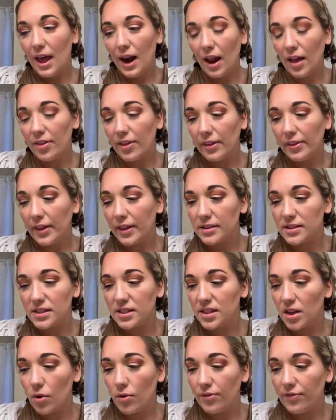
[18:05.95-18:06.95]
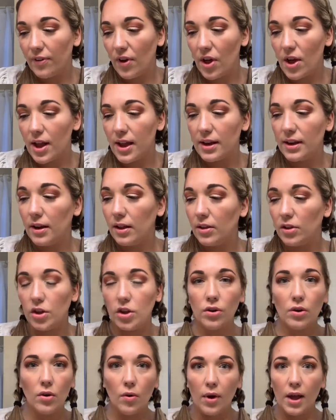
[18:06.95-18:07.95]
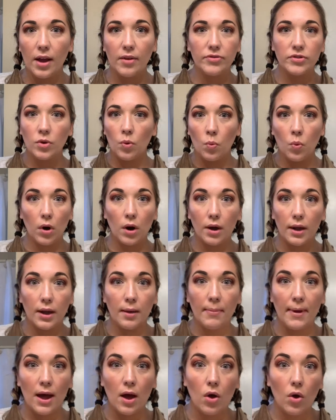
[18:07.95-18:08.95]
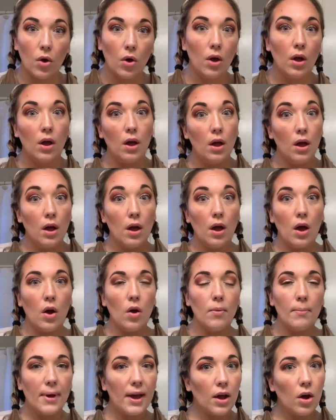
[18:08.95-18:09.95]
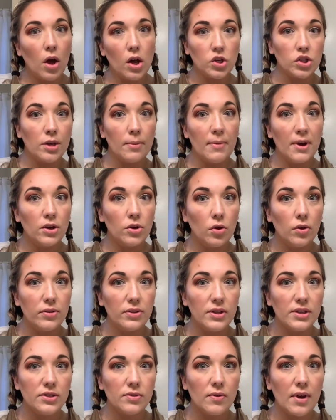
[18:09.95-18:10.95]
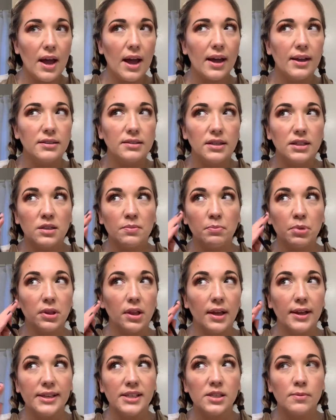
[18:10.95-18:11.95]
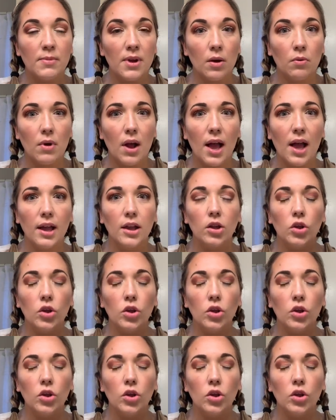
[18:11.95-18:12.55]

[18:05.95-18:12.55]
I think that's so fun. You don't have to worry about, oh my gosh, am I doing this right? Is this placement right?